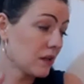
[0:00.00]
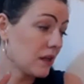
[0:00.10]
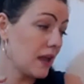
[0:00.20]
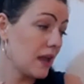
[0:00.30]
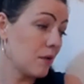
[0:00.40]

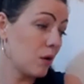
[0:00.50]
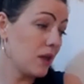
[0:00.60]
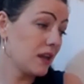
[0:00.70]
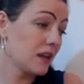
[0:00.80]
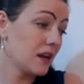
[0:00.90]

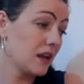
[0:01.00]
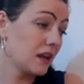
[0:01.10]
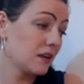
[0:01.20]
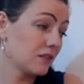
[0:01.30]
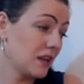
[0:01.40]
Awakening,
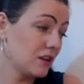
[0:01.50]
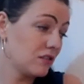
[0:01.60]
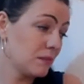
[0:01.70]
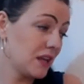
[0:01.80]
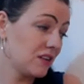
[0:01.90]

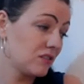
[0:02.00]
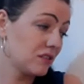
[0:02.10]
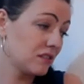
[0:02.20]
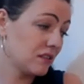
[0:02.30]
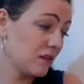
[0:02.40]
ascension
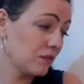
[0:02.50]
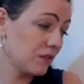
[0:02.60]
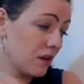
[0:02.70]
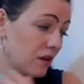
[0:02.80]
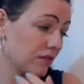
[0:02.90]
messages,
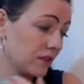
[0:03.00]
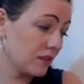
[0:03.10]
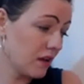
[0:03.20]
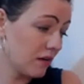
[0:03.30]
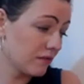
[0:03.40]
self-love,
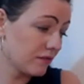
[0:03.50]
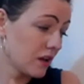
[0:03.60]
love,